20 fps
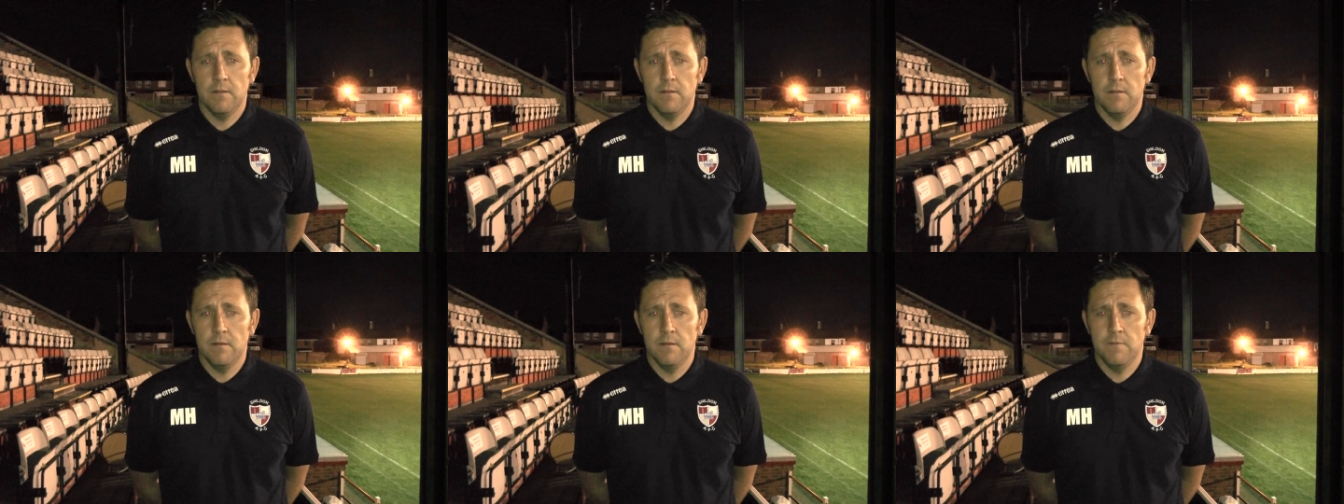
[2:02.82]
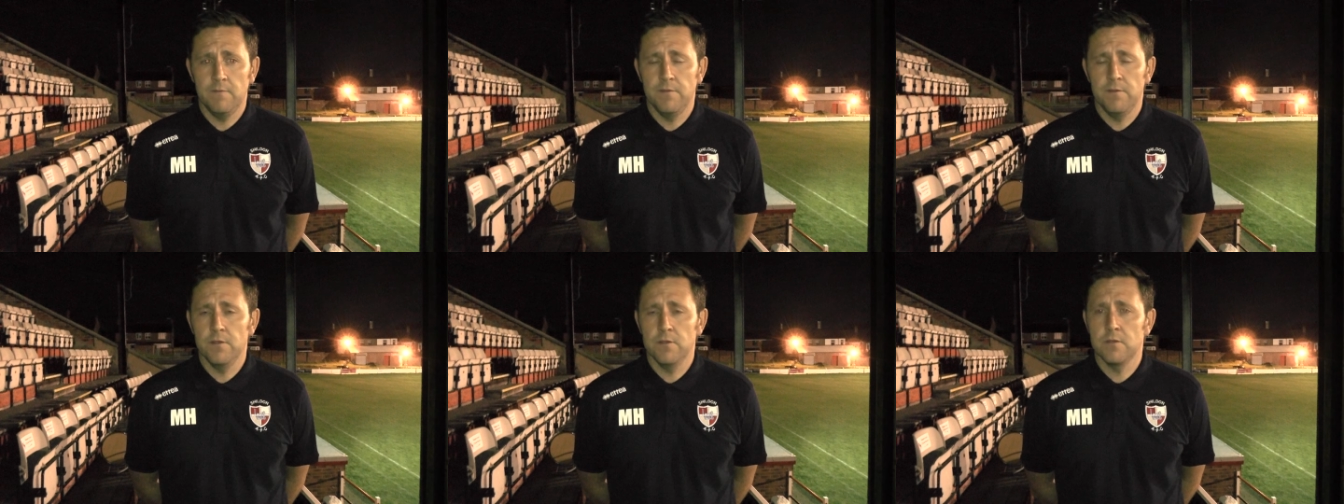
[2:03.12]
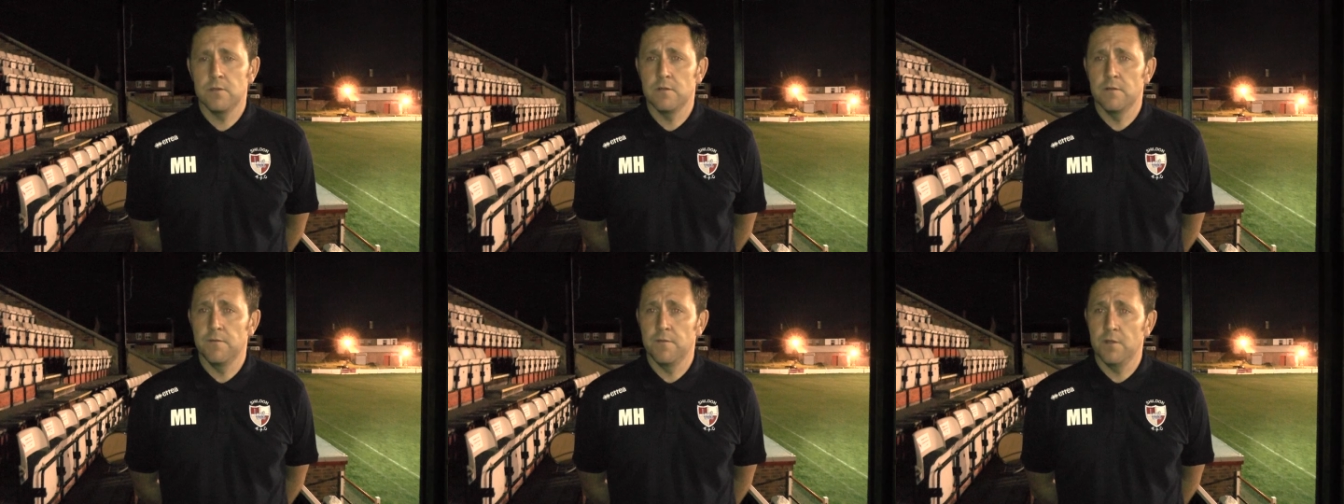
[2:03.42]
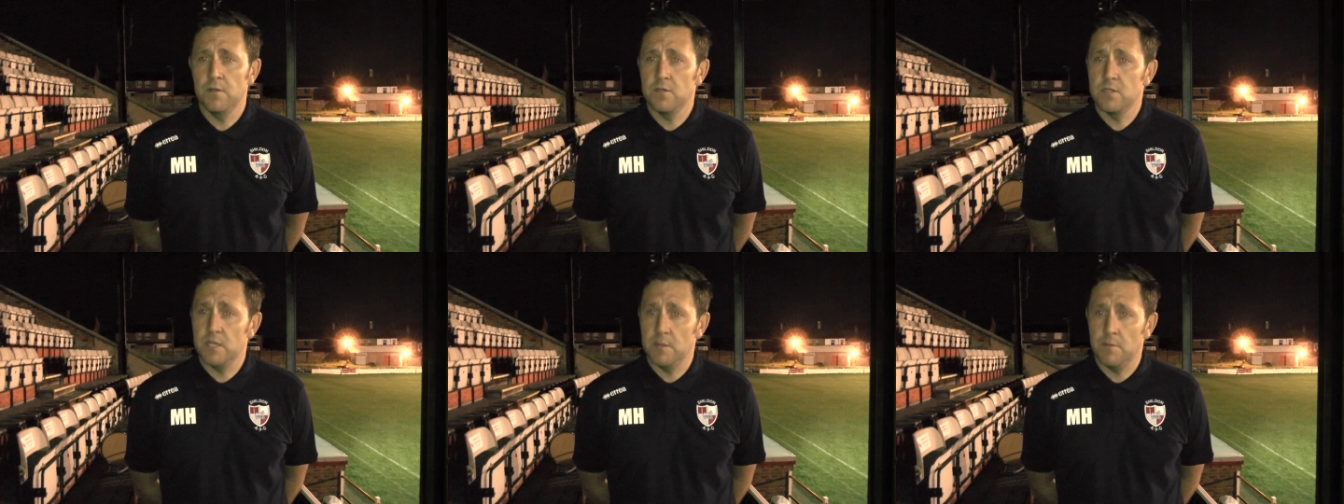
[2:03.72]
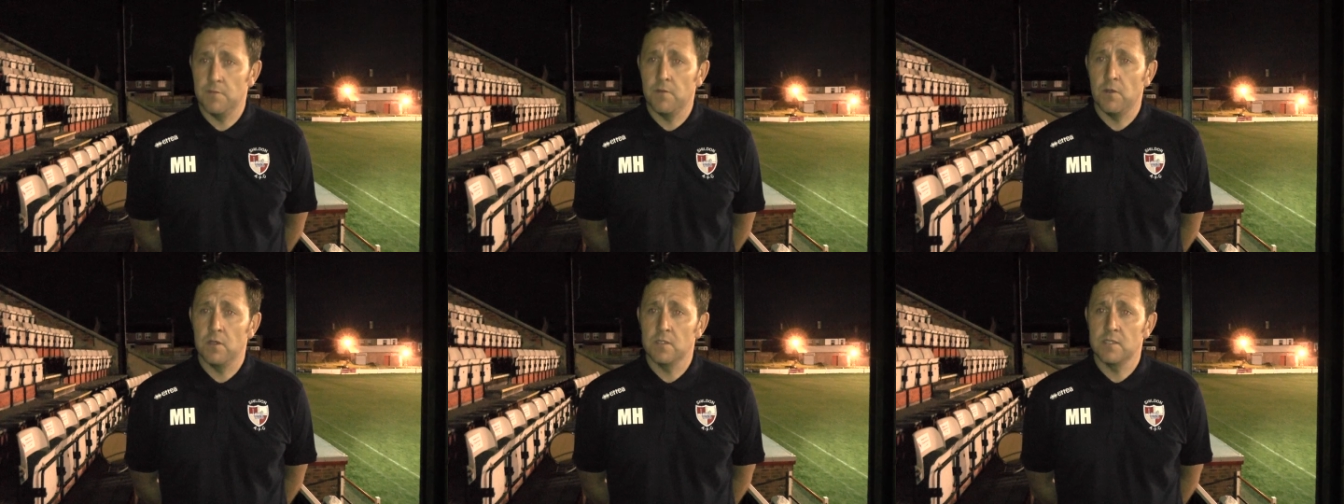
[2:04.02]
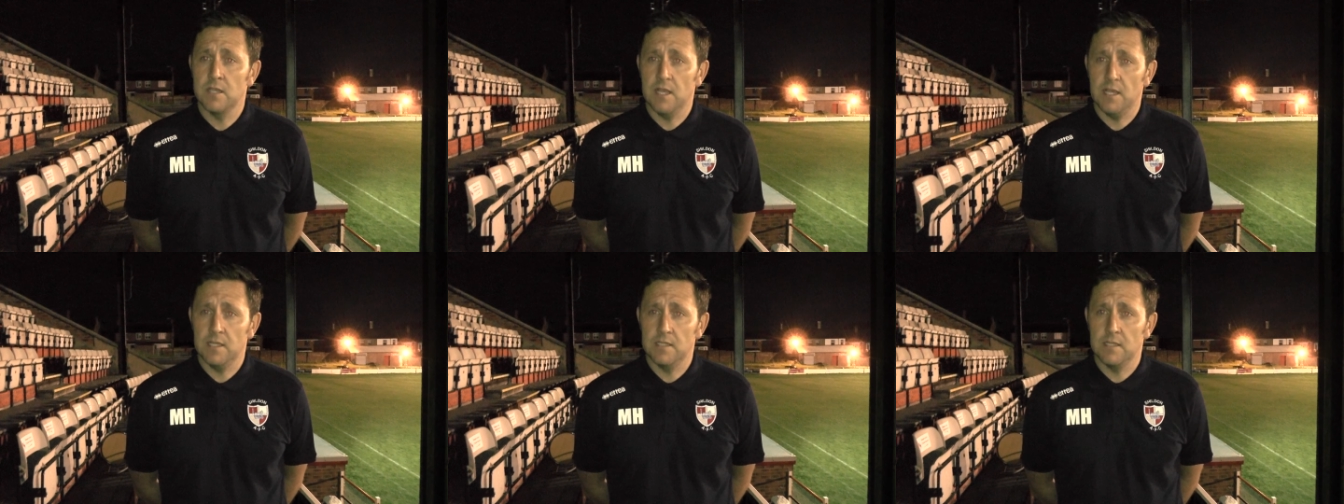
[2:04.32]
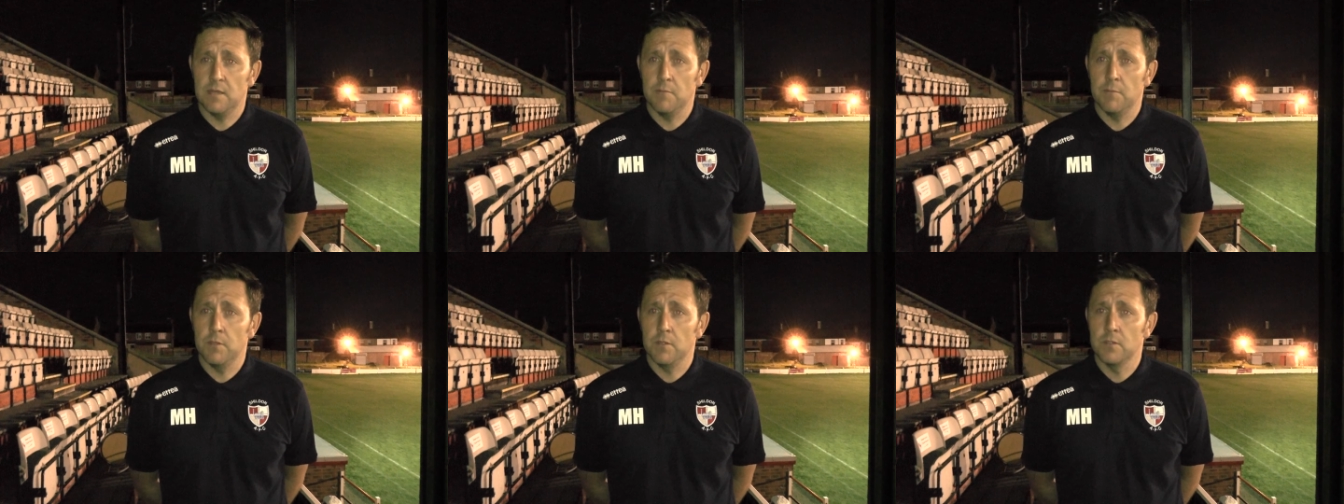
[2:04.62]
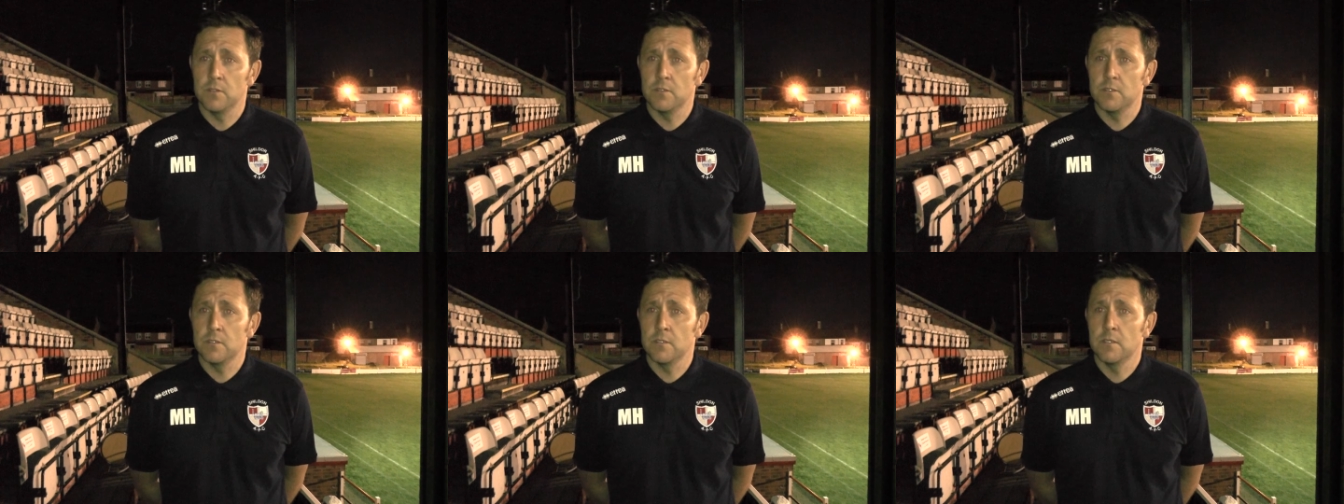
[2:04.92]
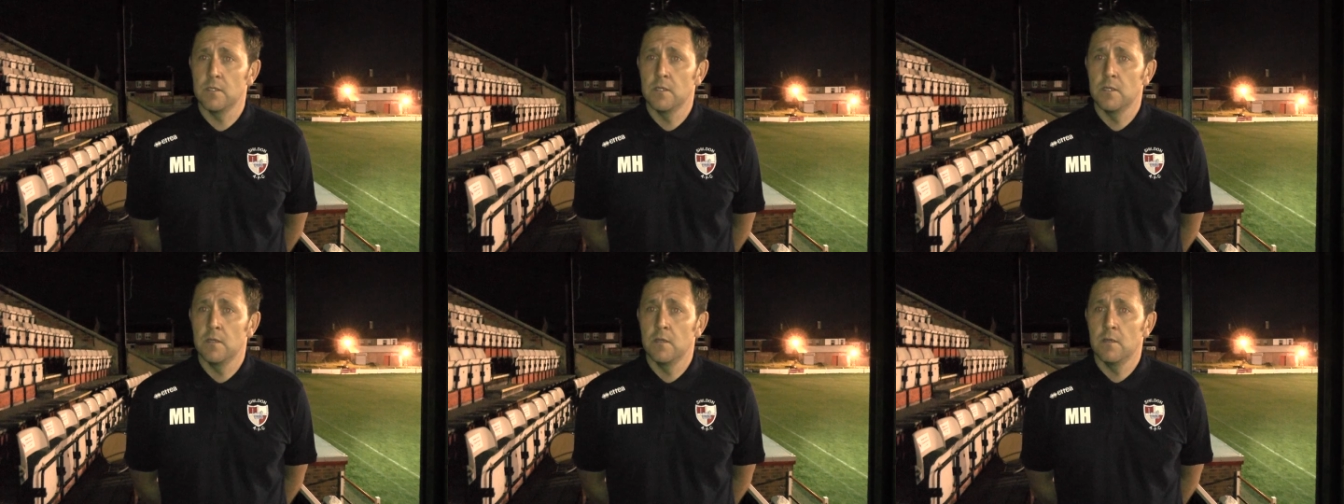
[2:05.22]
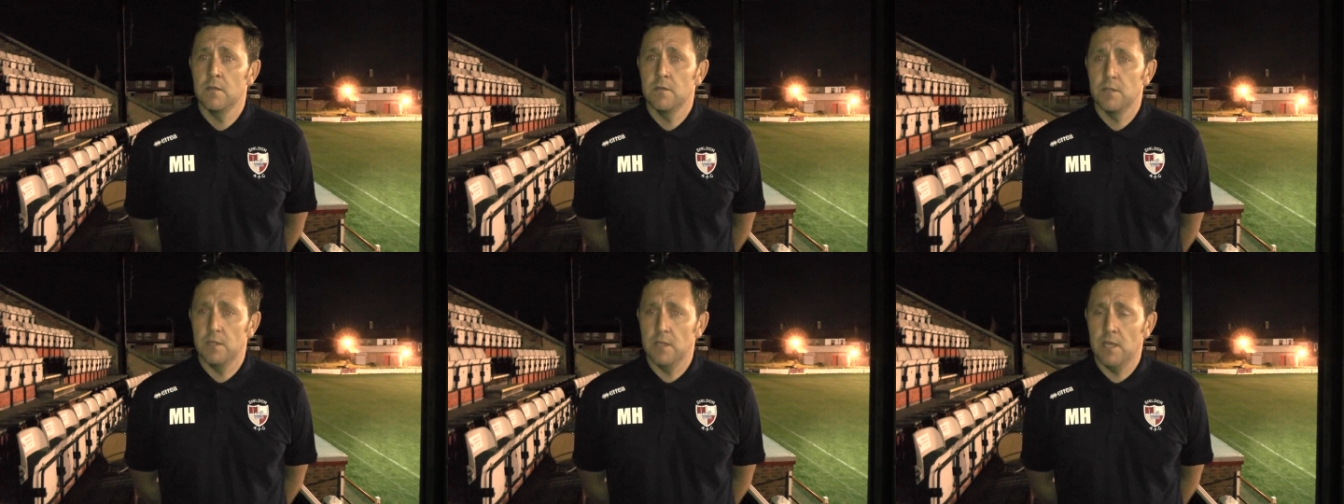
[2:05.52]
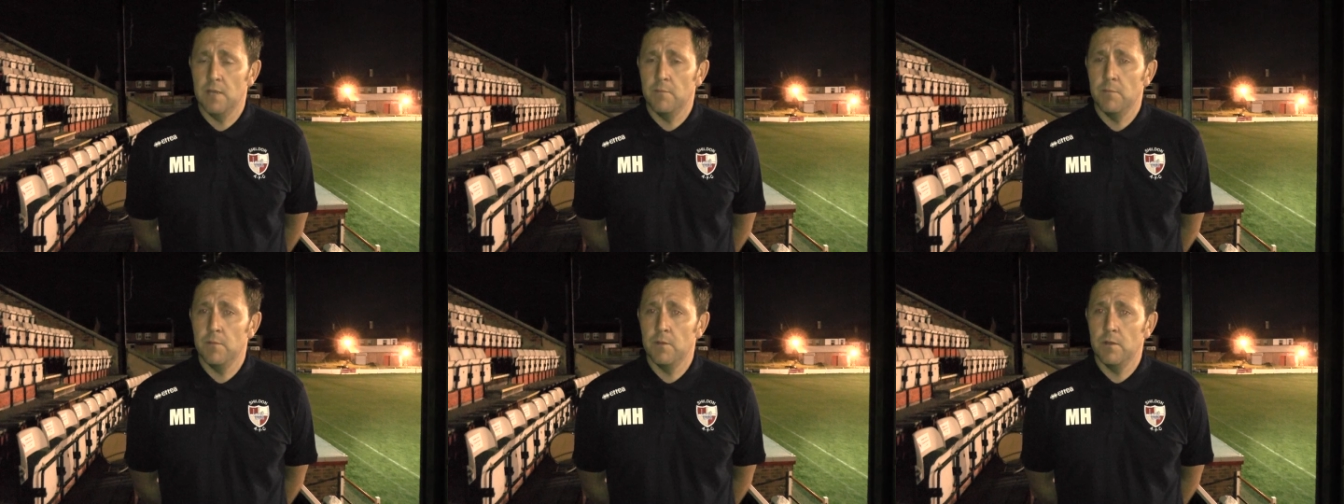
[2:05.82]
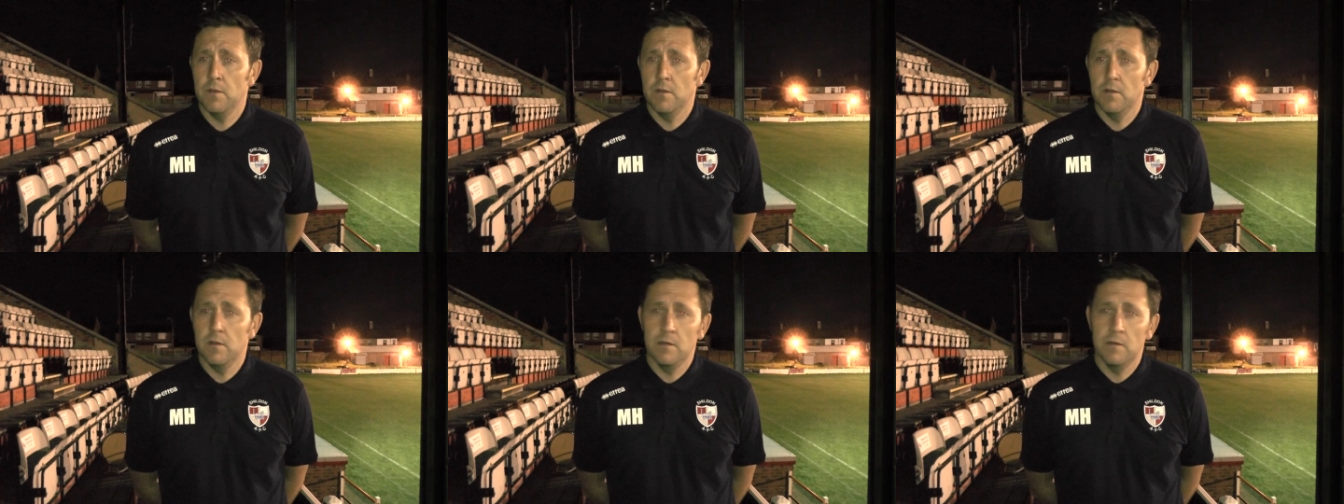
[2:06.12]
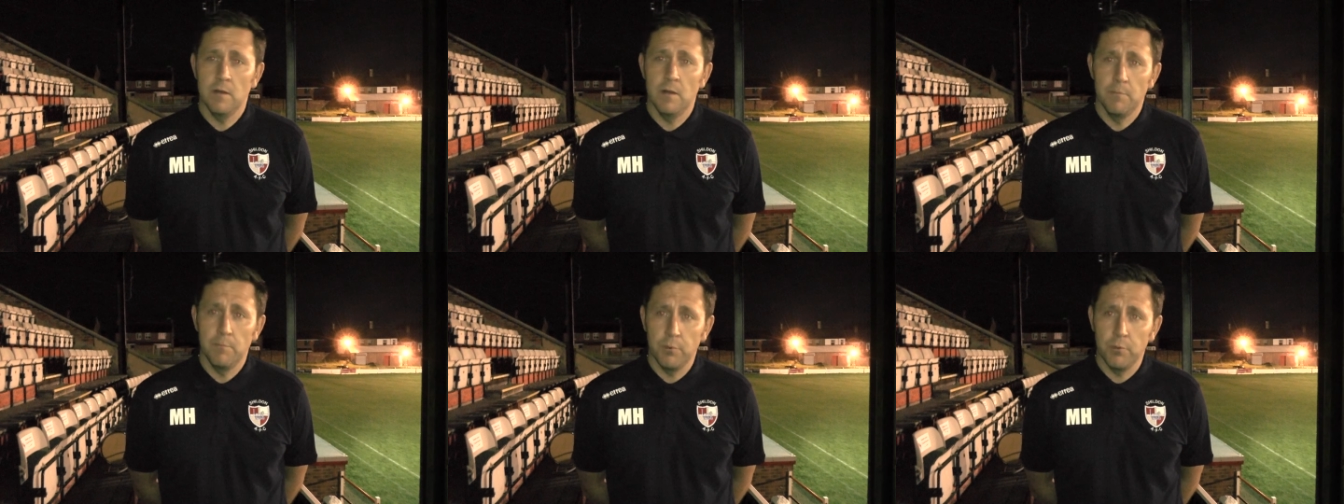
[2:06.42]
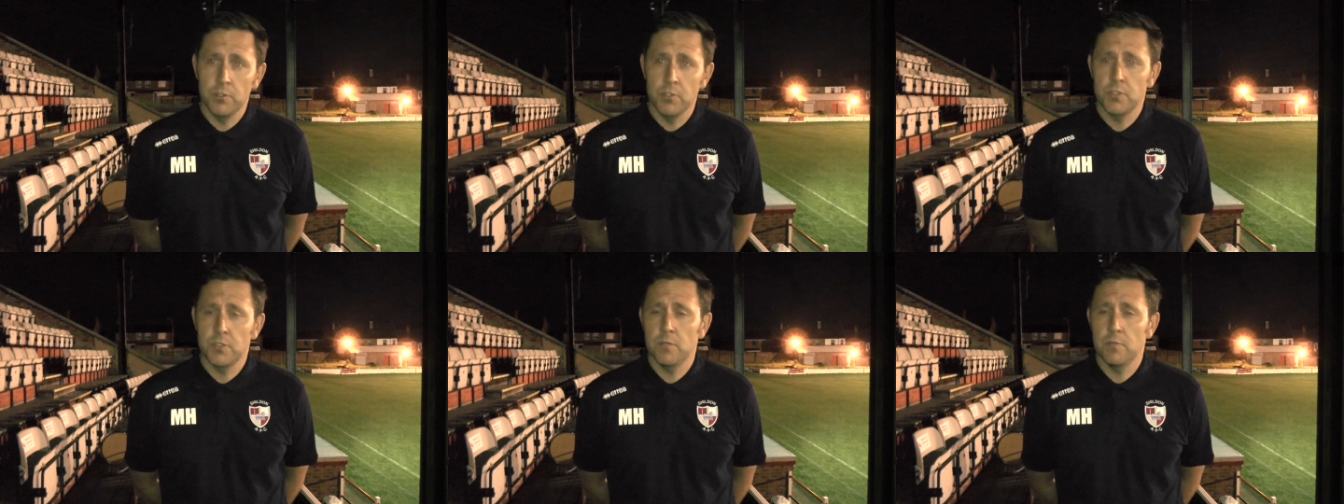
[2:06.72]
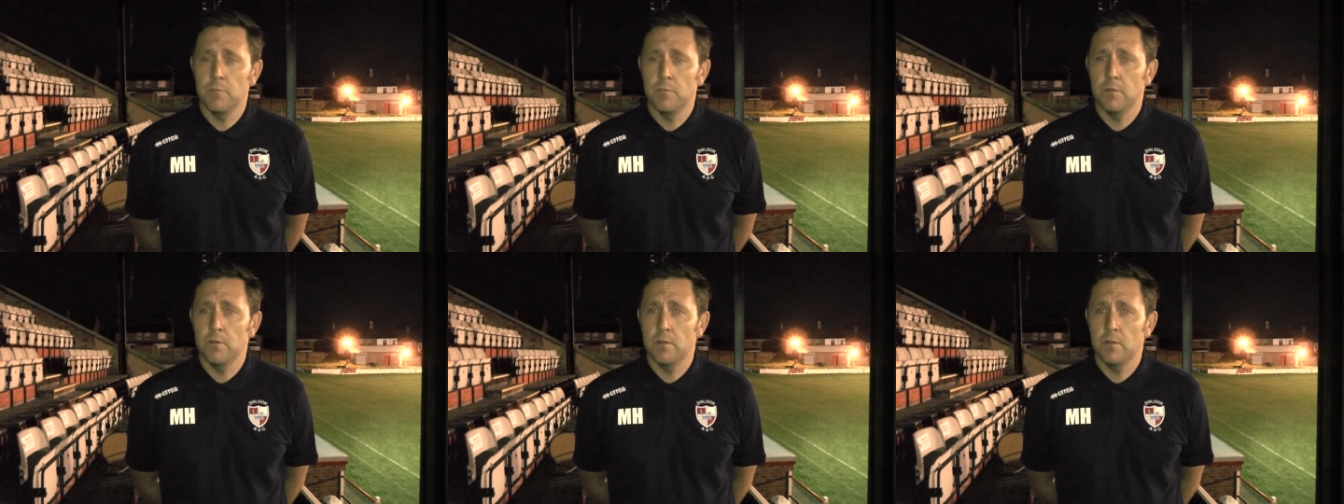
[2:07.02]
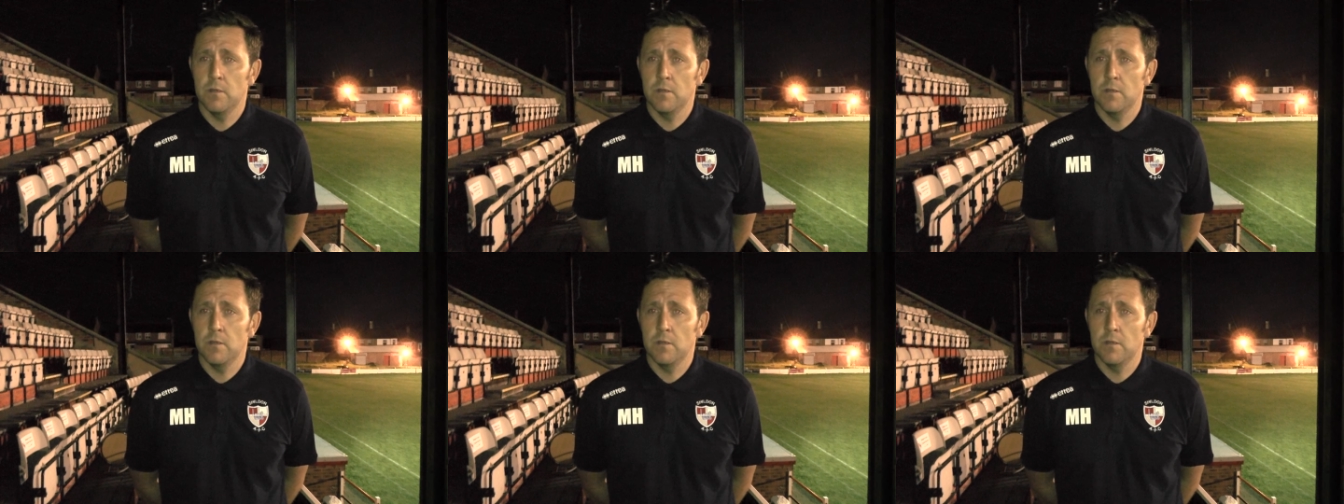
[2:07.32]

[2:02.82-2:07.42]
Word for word: the first the first team have got to set examples to them and, and push them,